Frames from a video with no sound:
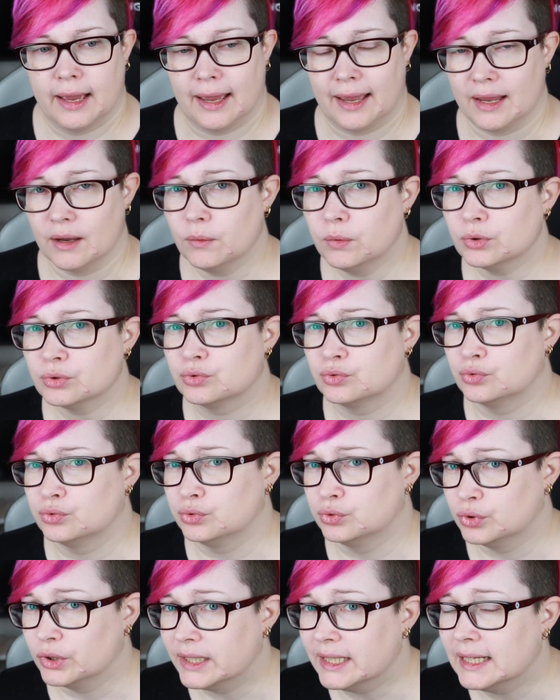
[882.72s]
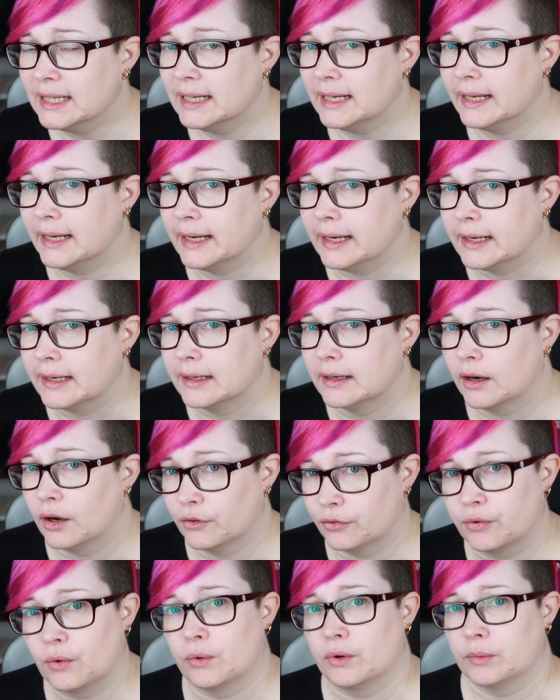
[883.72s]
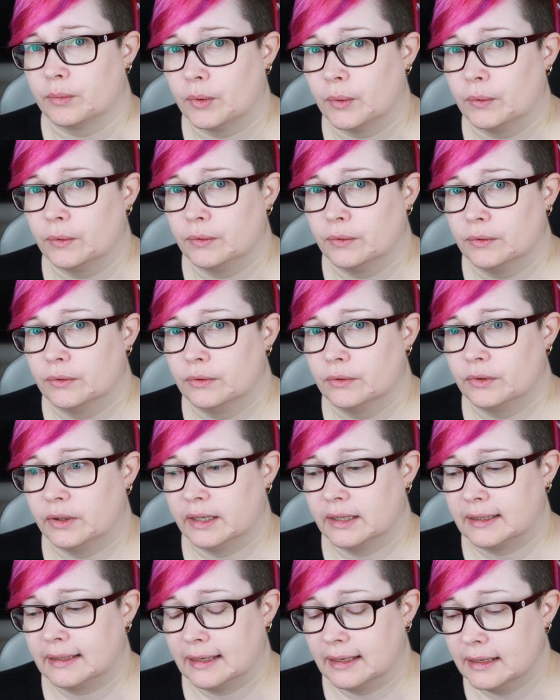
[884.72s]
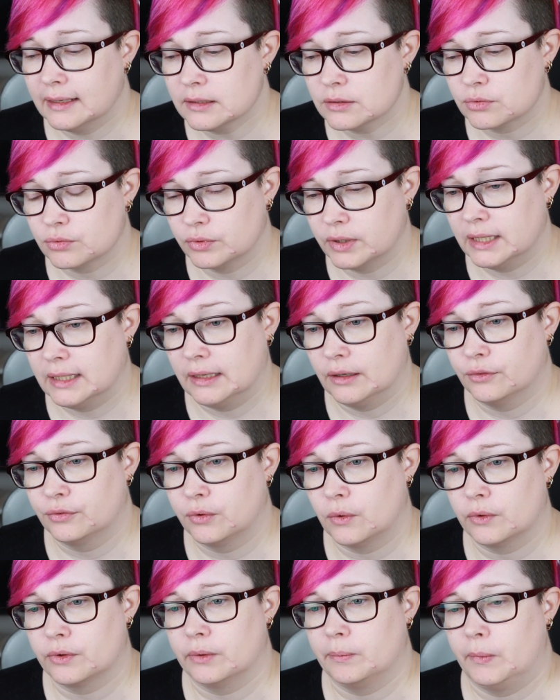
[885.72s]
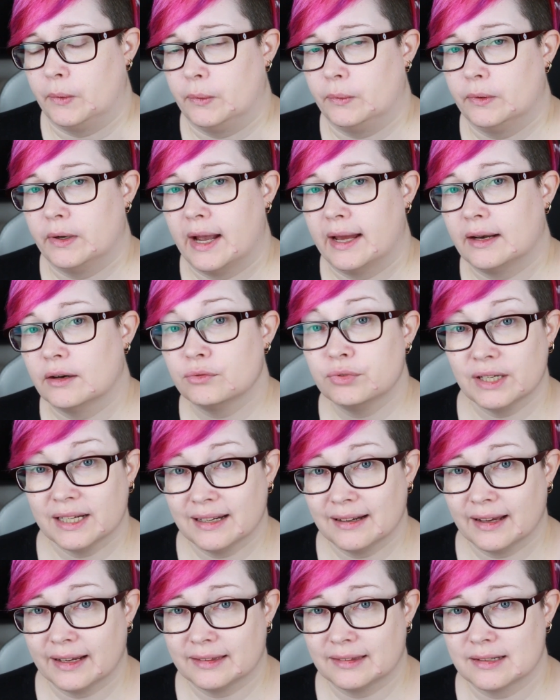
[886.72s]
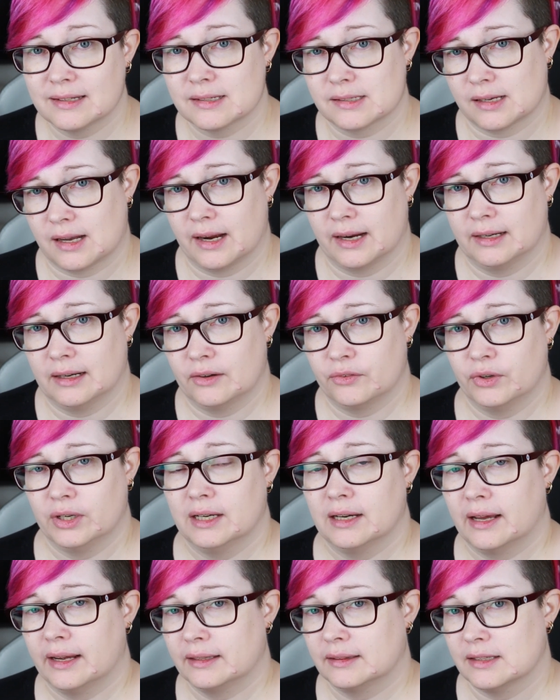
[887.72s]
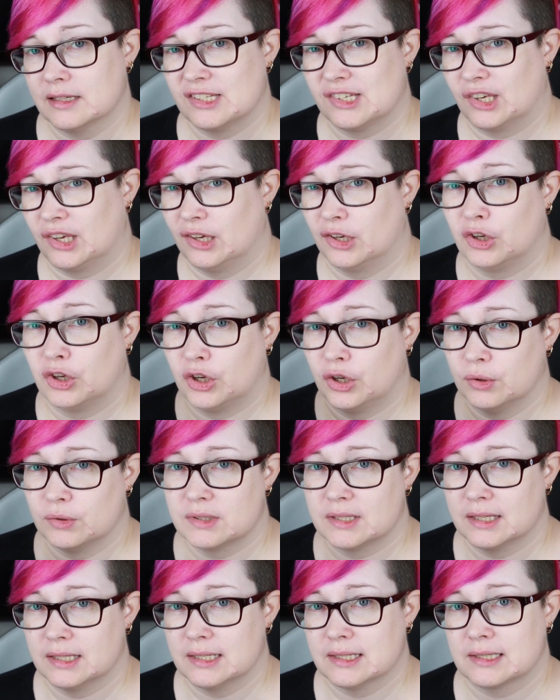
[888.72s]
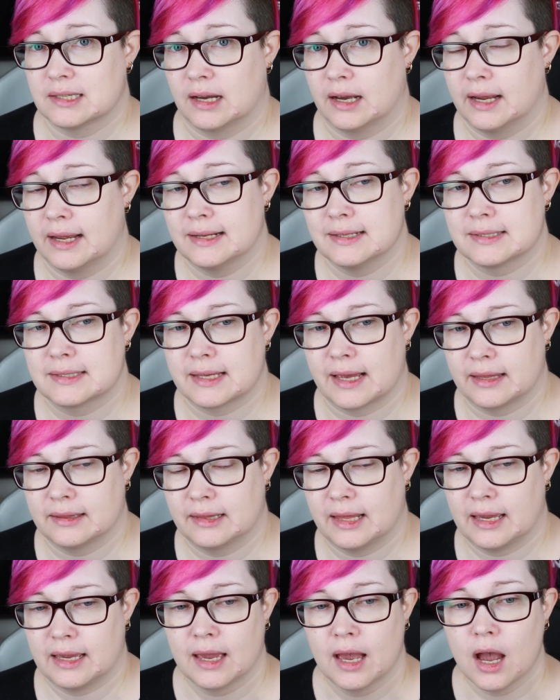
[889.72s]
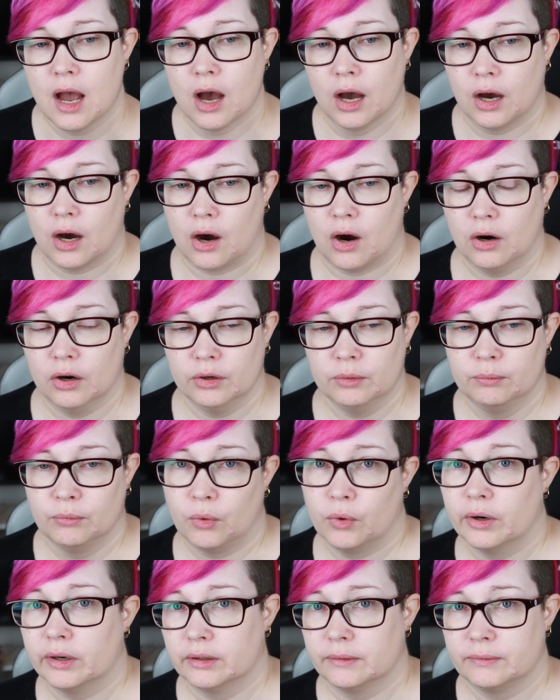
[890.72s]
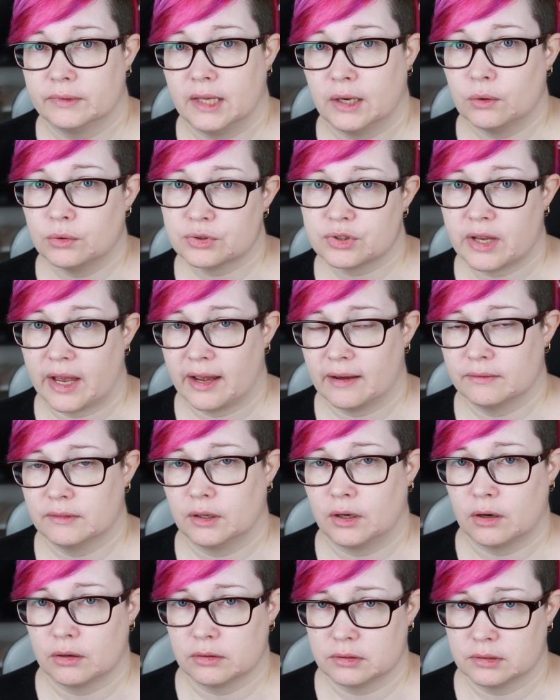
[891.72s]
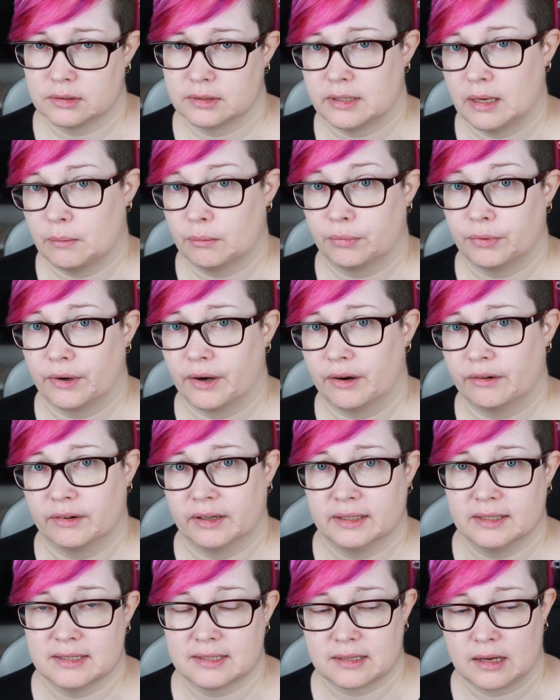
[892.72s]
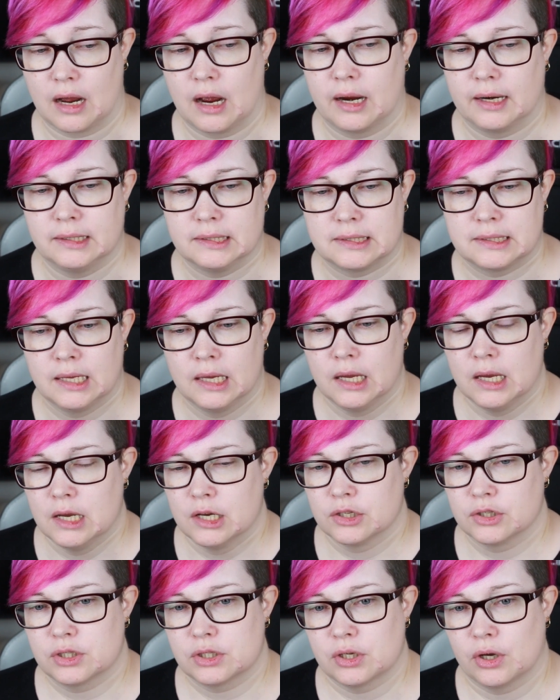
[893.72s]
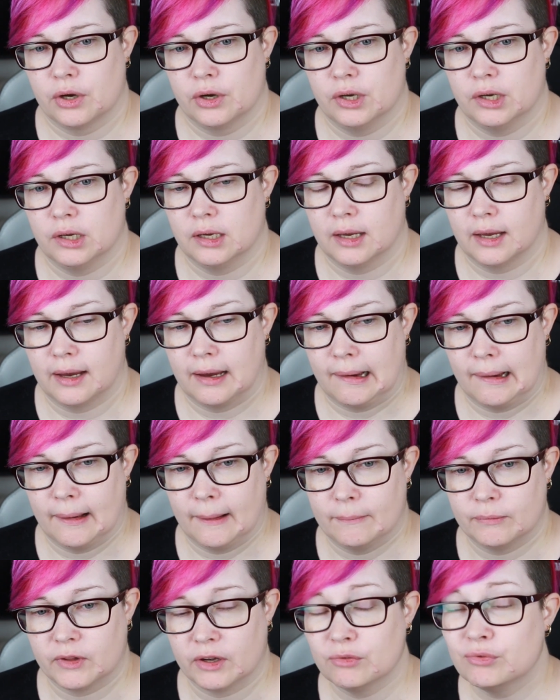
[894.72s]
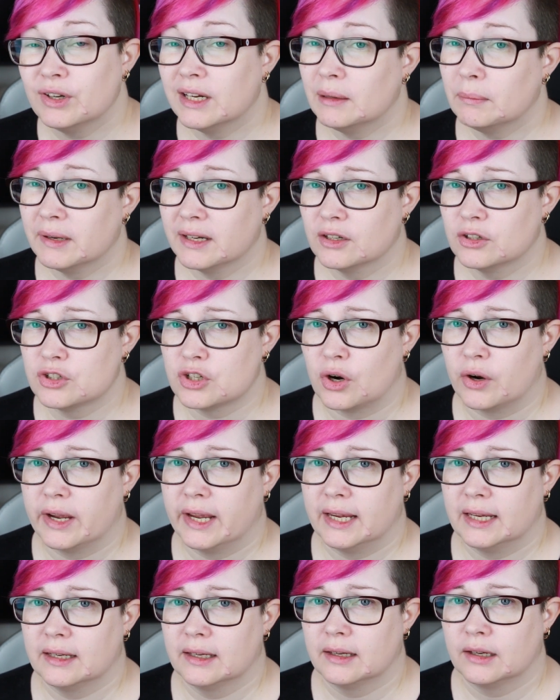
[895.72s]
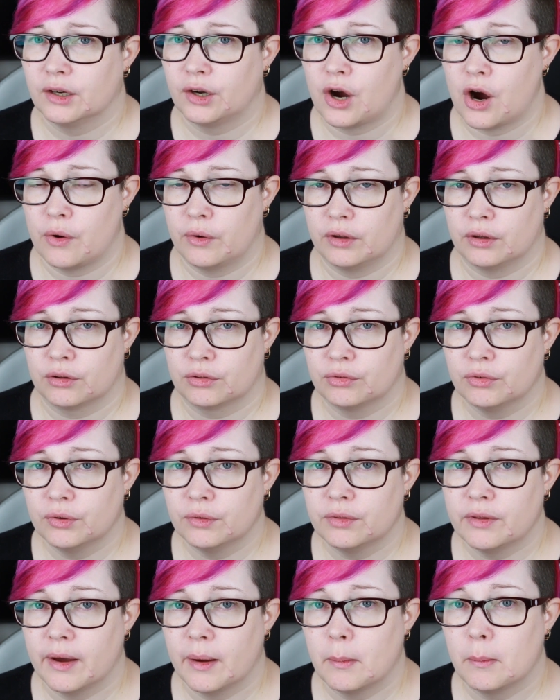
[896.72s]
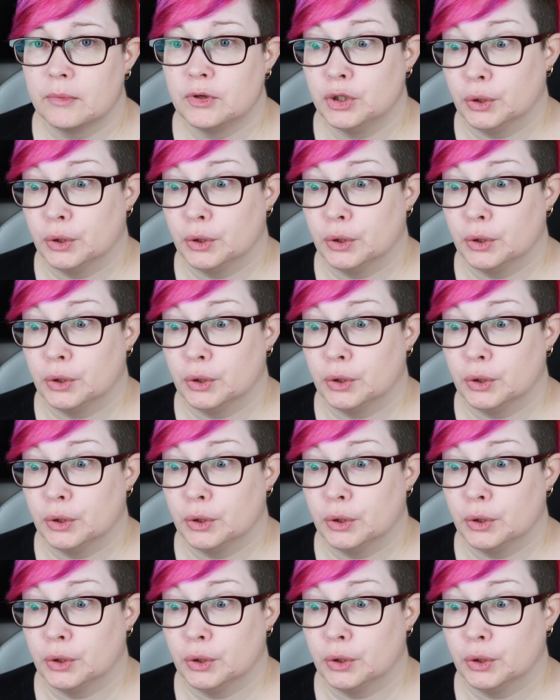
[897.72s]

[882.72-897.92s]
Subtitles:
It was really affordable. Like, it is really affordable, and I really like the design. I really like these cutesy designs, and they are more, they also have the contemporary designs. So I've really been enjoying going through them.